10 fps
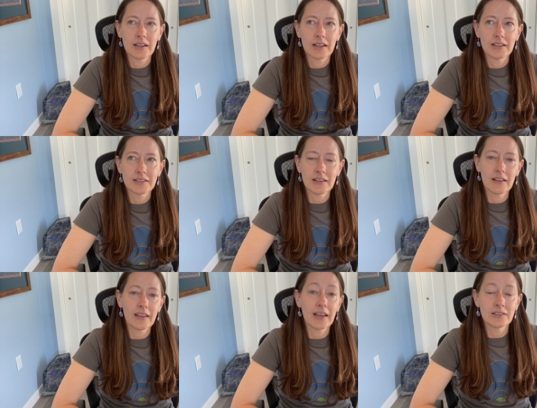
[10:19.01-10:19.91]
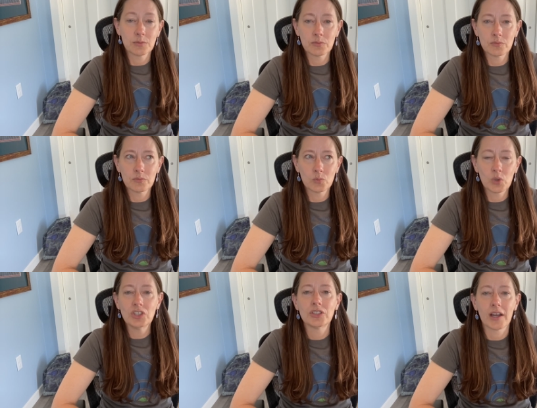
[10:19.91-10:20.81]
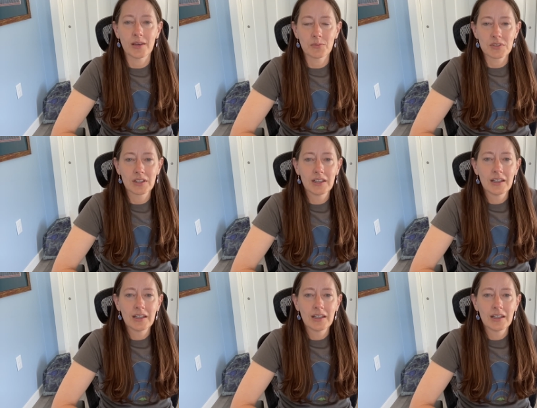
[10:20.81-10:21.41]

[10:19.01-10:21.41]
he said that they had some wind chimes.